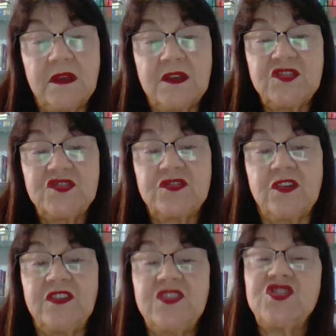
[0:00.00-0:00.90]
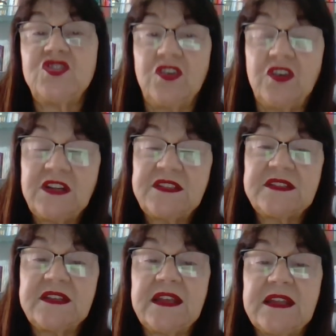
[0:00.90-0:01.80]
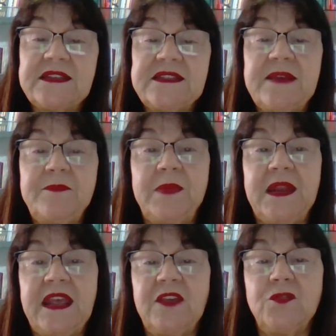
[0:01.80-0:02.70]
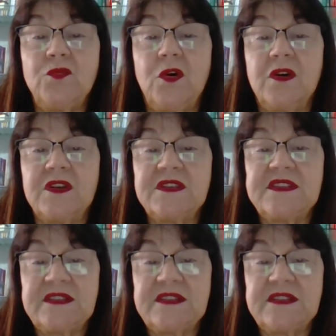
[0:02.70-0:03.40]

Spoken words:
story short, the play was